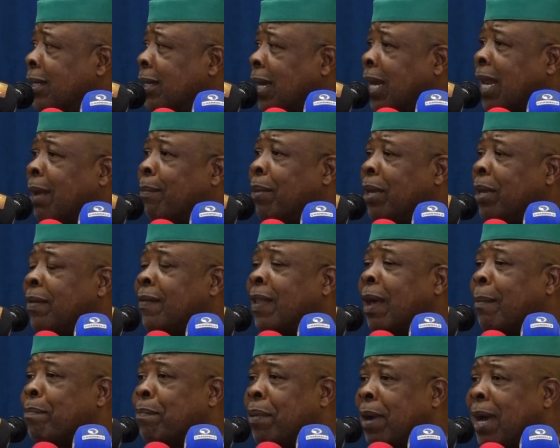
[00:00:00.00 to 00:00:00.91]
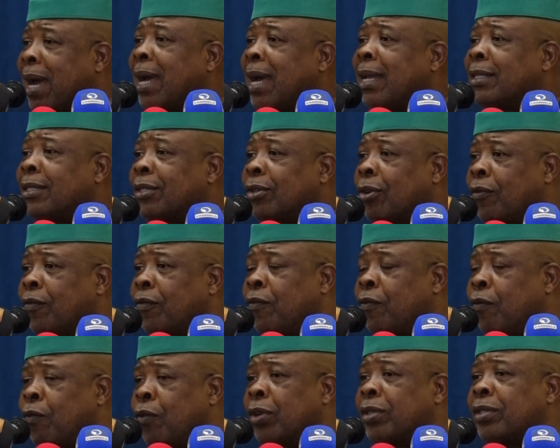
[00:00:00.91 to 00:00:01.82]
that I believe that part
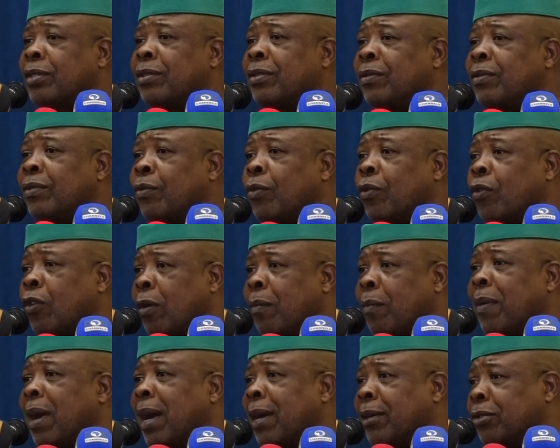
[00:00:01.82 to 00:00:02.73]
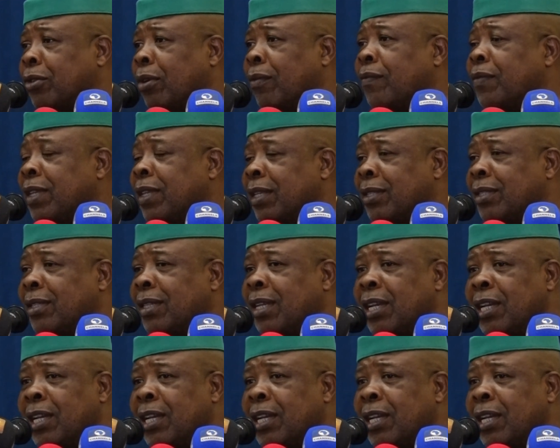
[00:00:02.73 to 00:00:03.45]
of what will come out of this